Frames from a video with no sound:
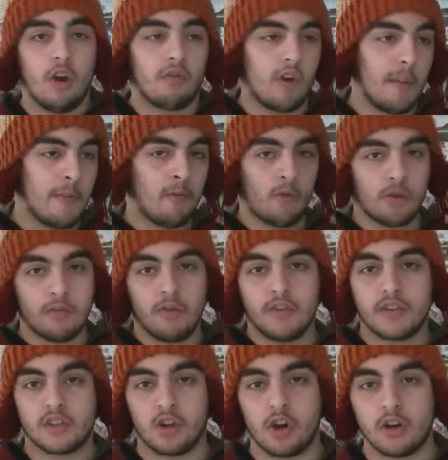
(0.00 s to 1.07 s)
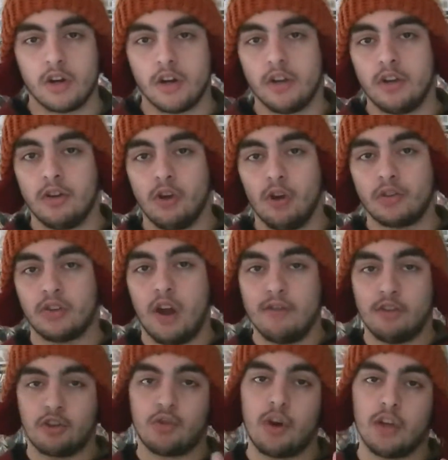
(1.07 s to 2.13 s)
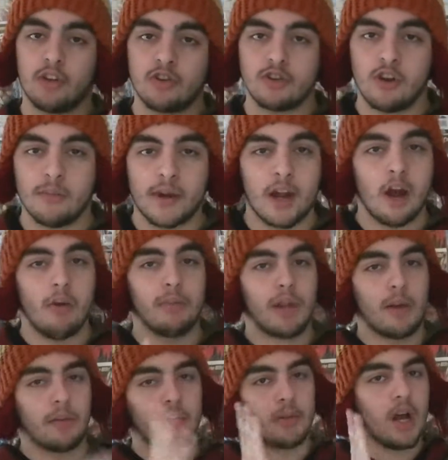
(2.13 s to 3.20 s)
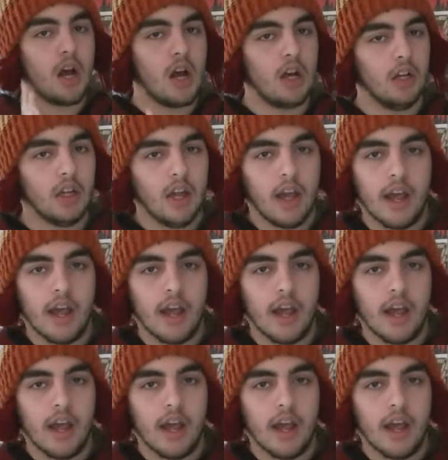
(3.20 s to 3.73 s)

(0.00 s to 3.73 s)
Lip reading: right before the movie started, you also have the trailers coming out, blah, blah, blah.